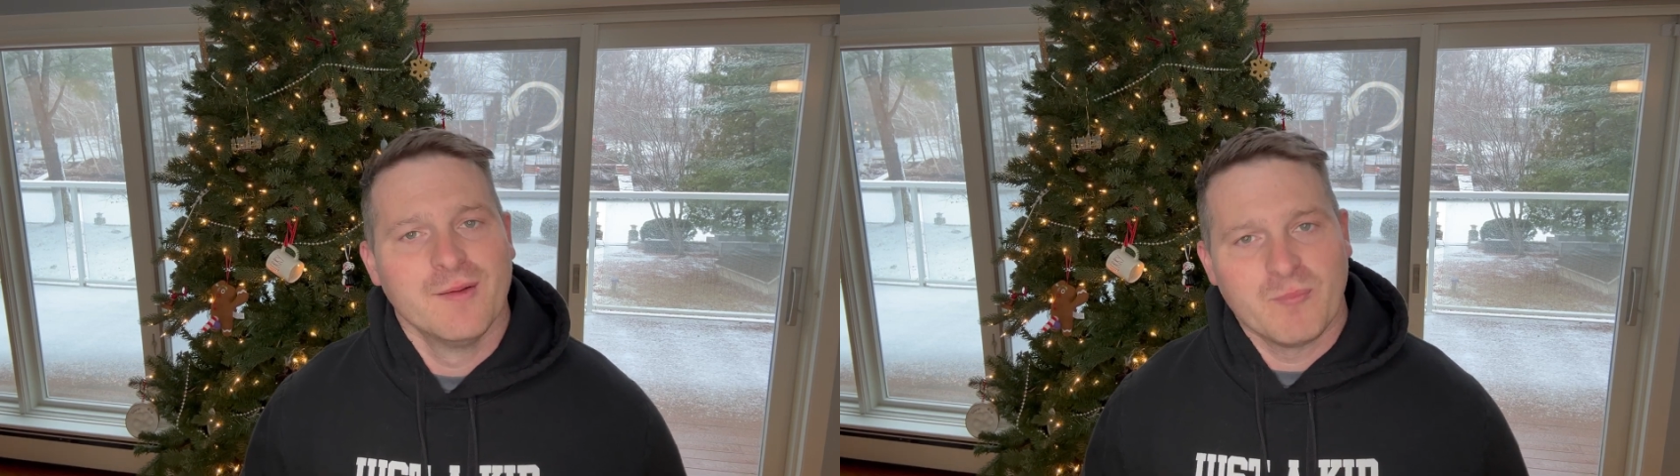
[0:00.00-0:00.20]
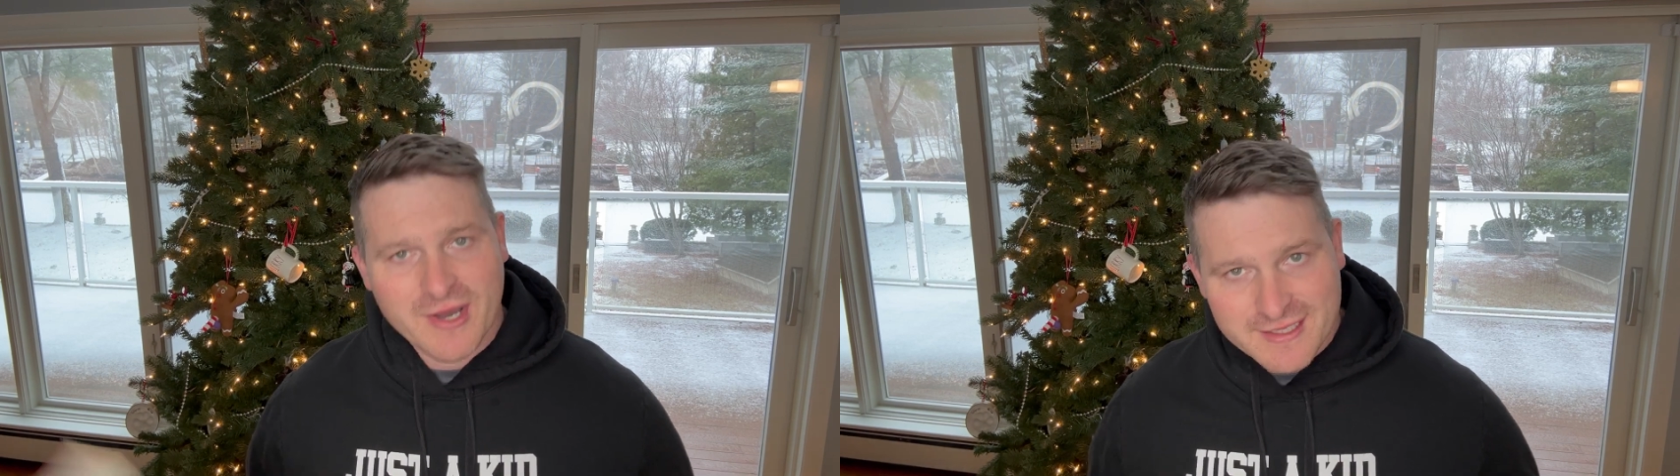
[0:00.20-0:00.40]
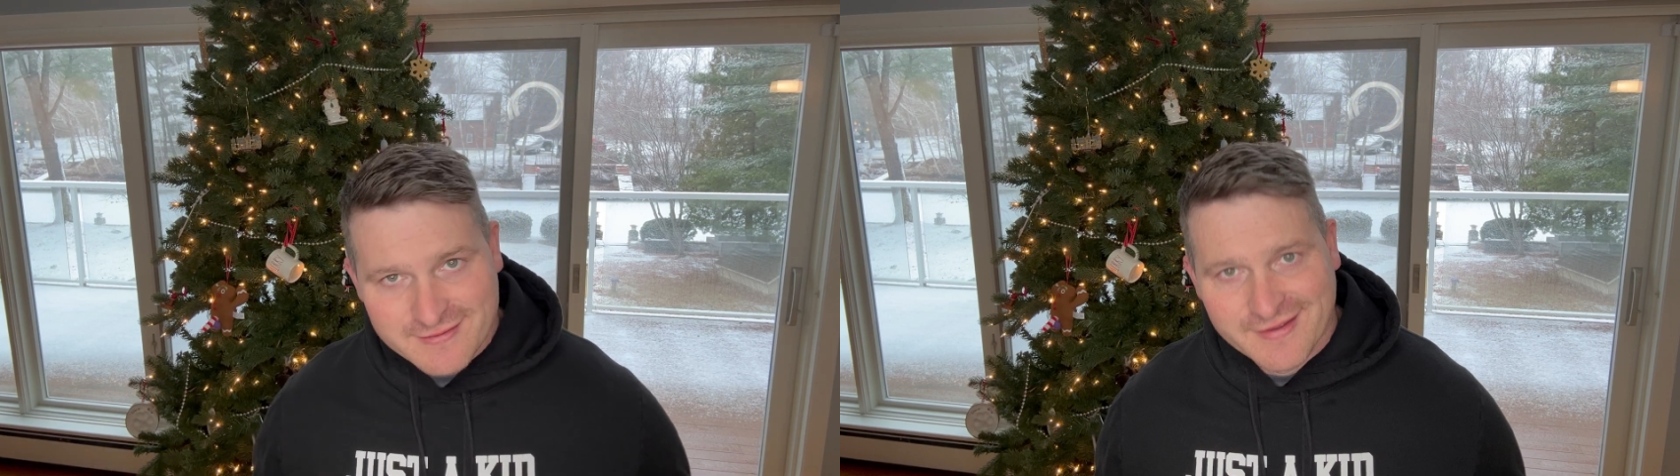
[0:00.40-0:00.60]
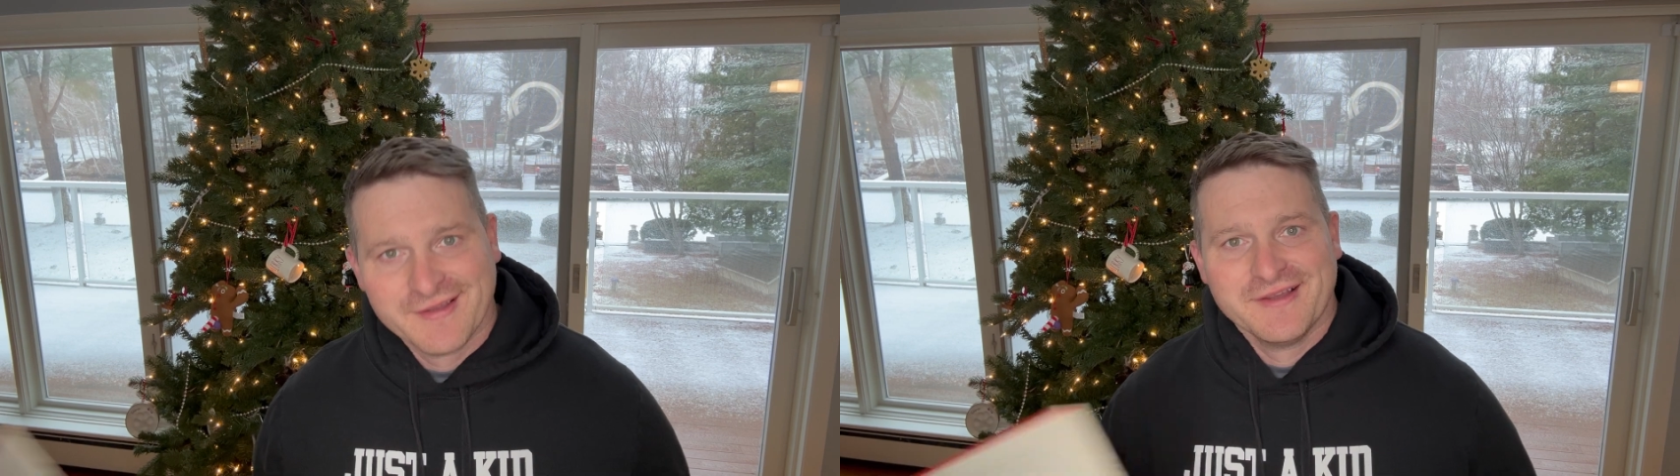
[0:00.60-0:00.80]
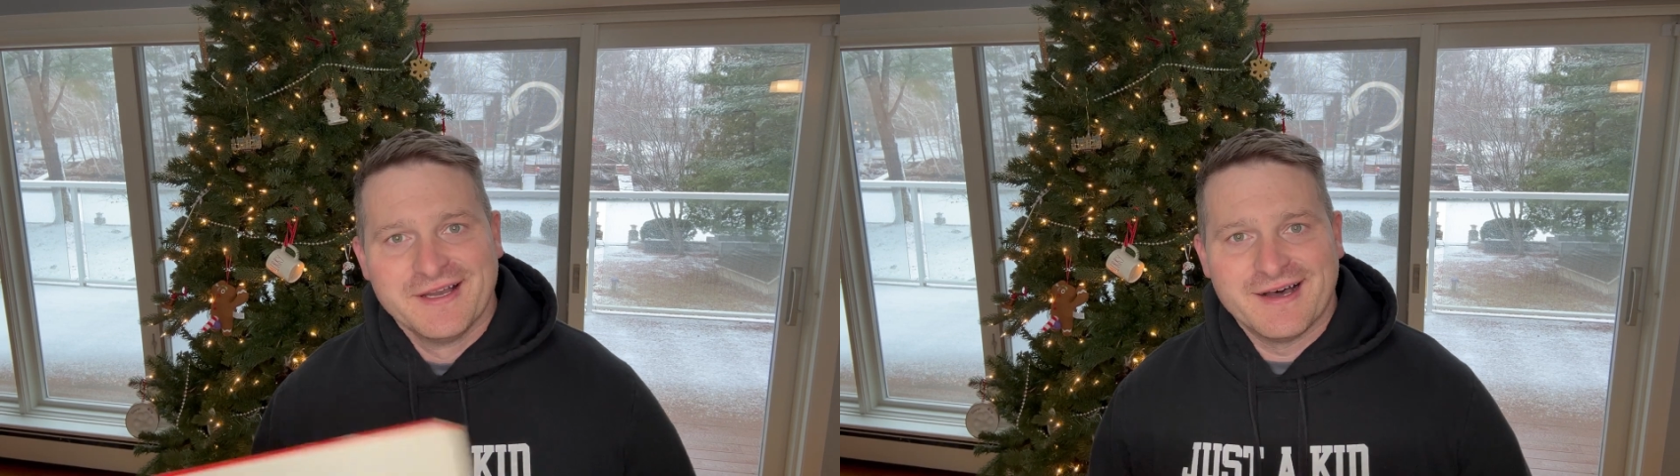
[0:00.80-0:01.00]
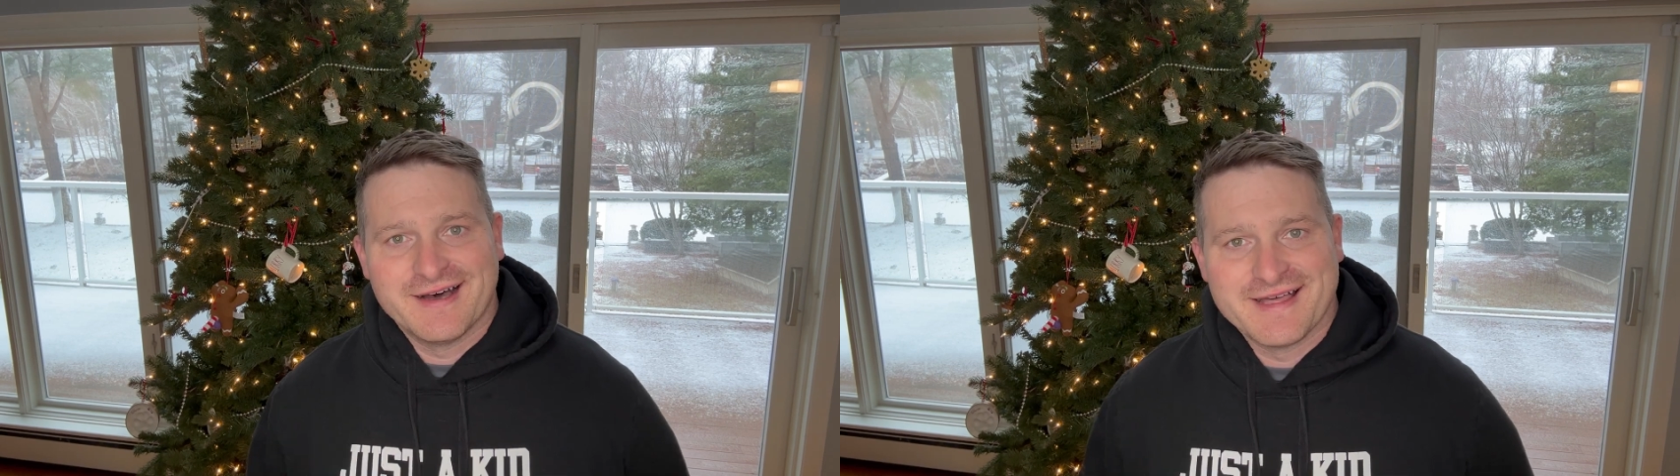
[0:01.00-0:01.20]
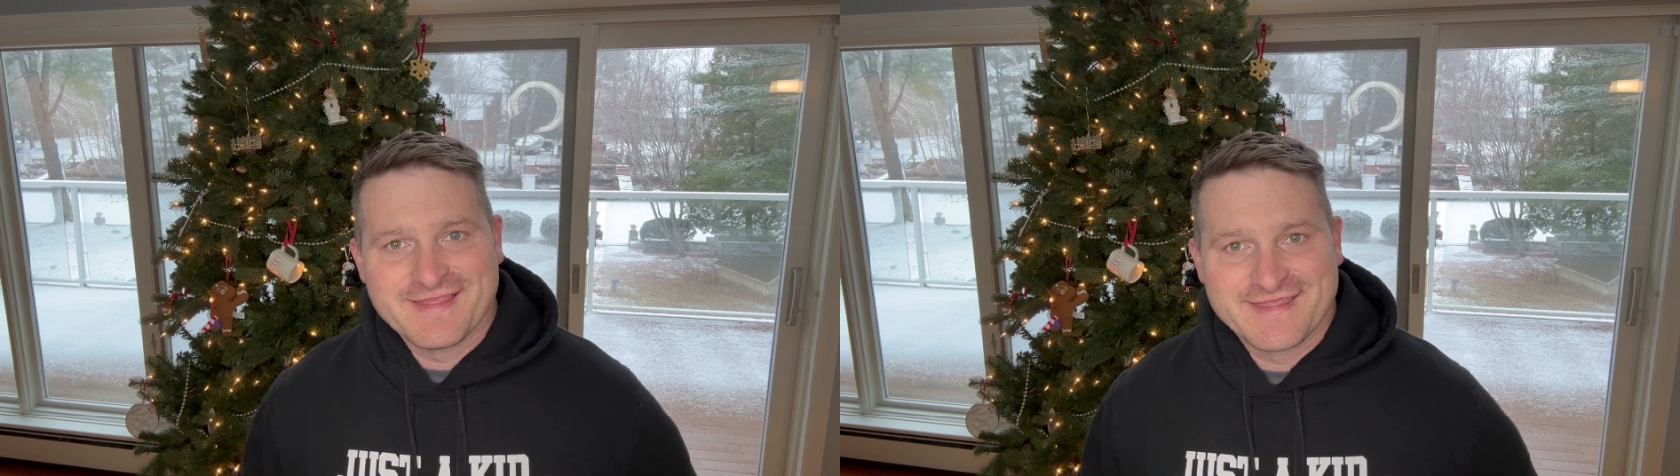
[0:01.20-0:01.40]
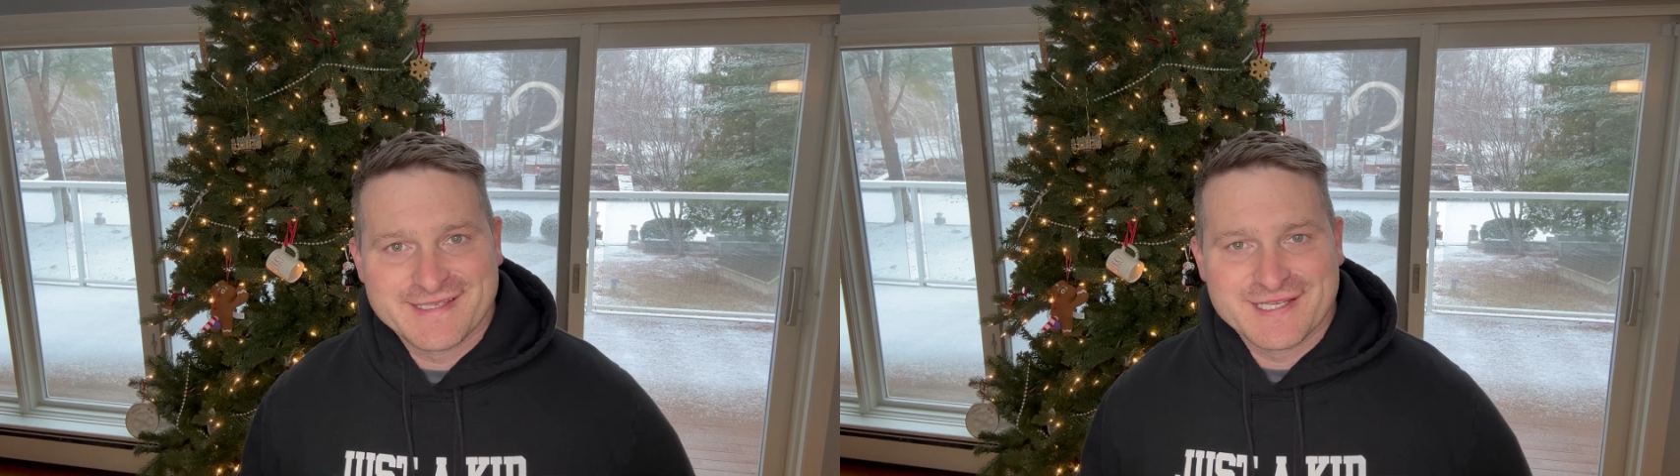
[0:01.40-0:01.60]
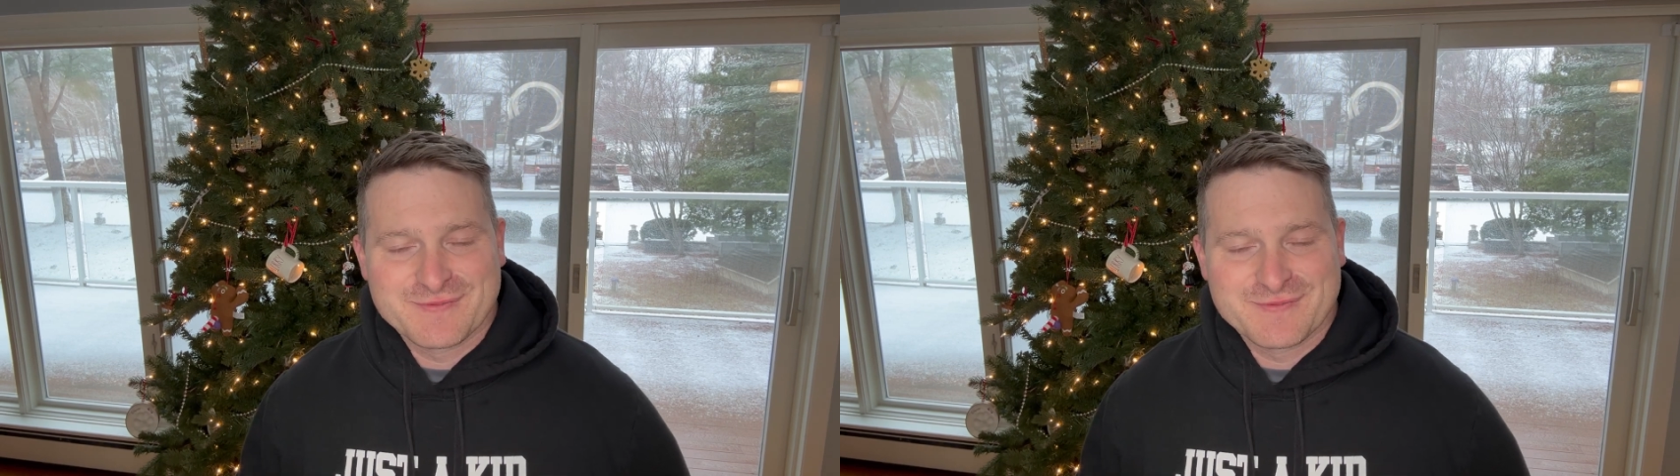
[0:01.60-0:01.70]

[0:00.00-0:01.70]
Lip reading: But this has